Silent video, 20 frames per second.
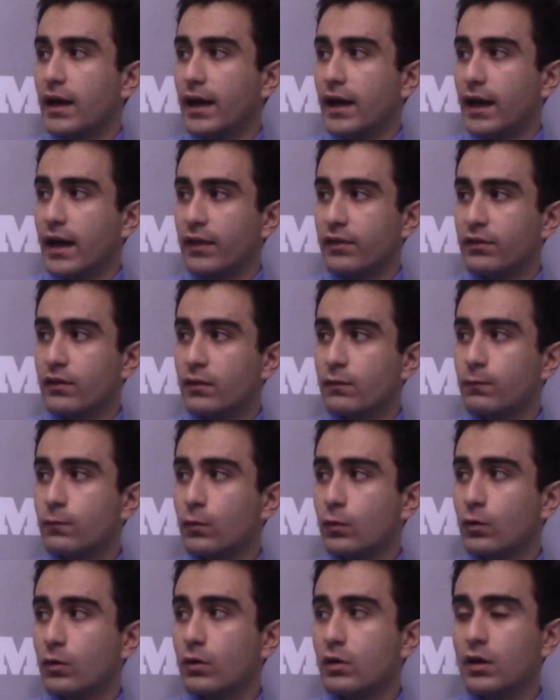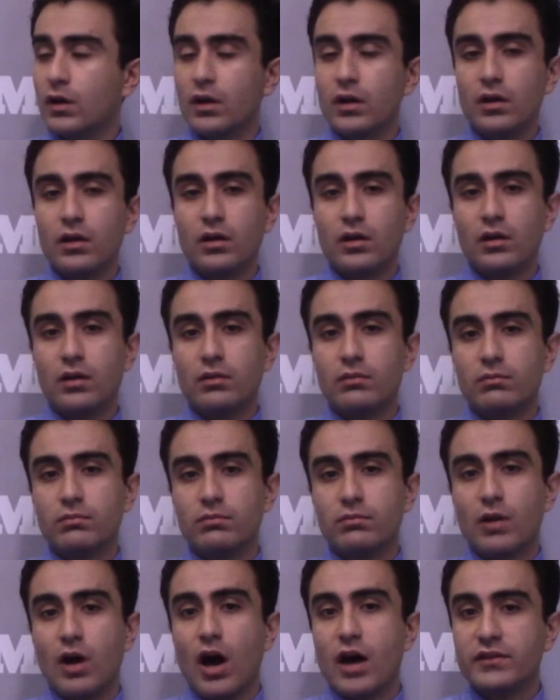and therefore uh,
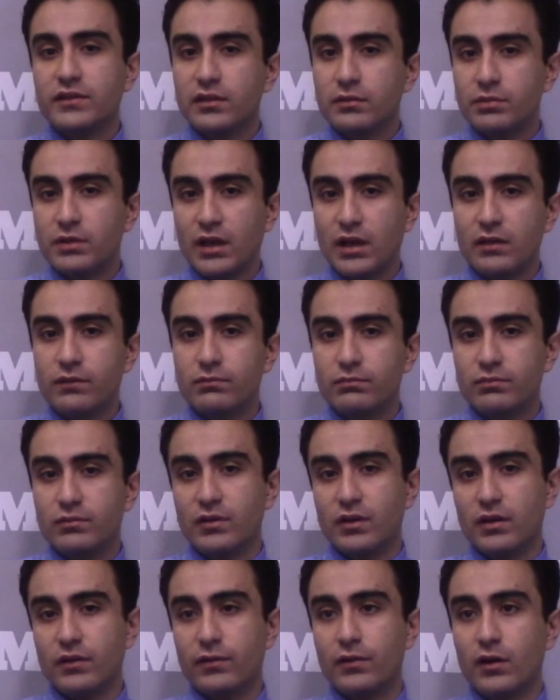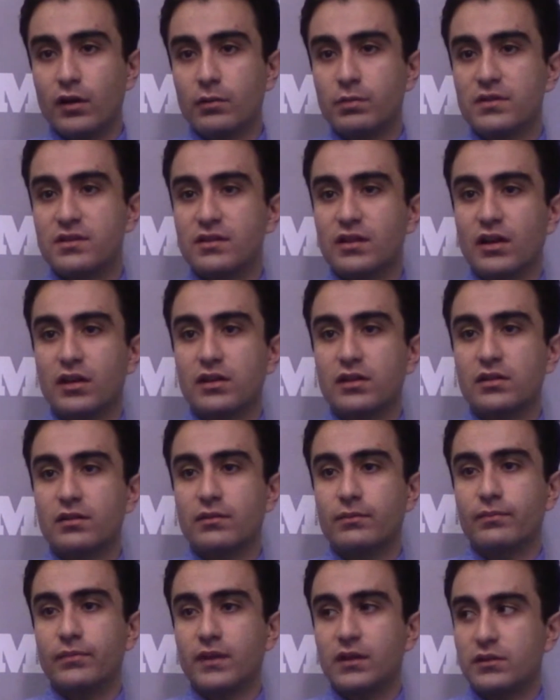other behavior uh, therapies like
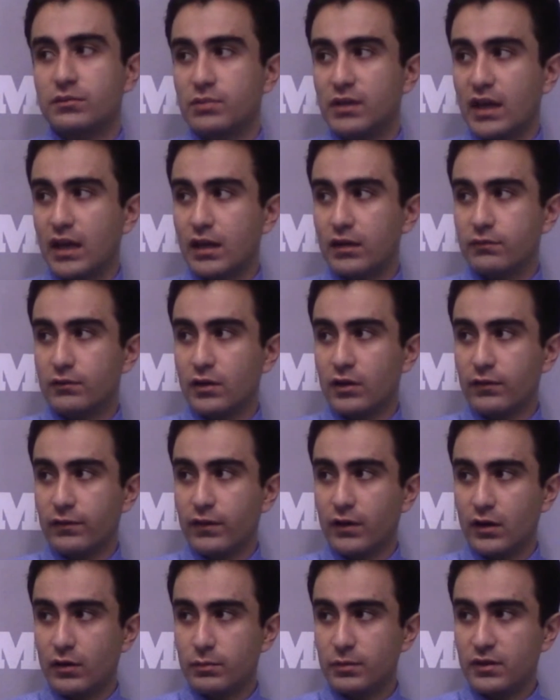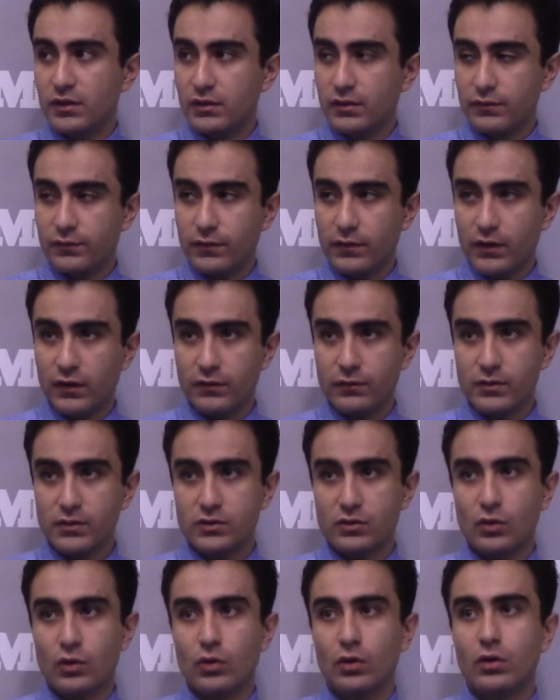behavior therapy
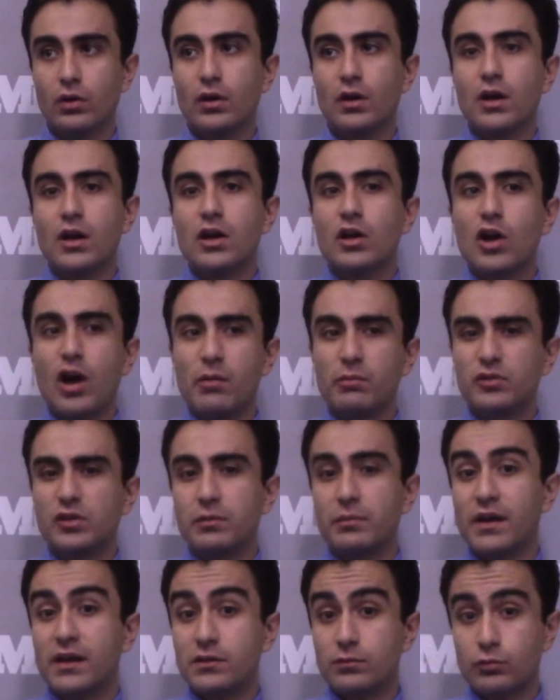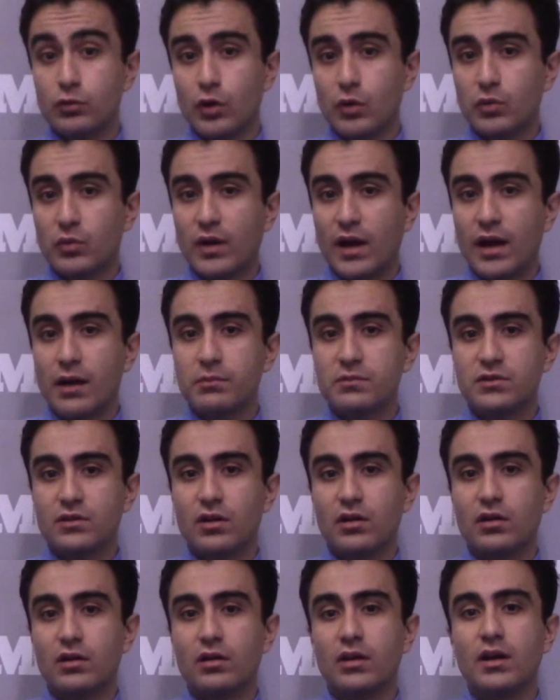therapies or computer-based programs
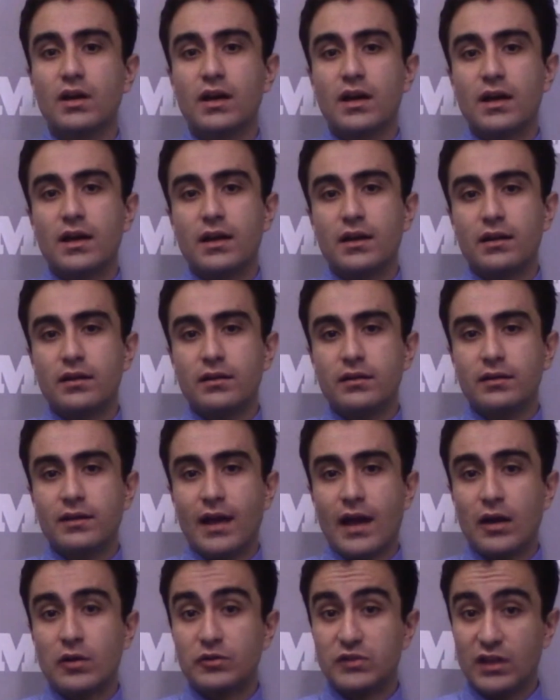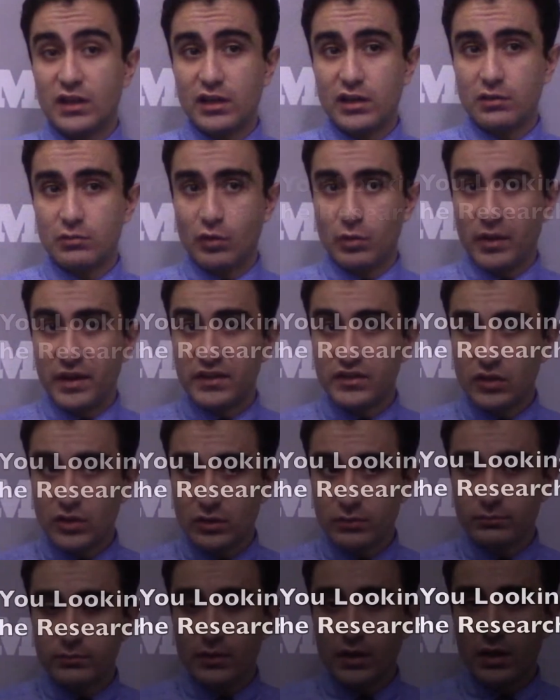are now taking momentum.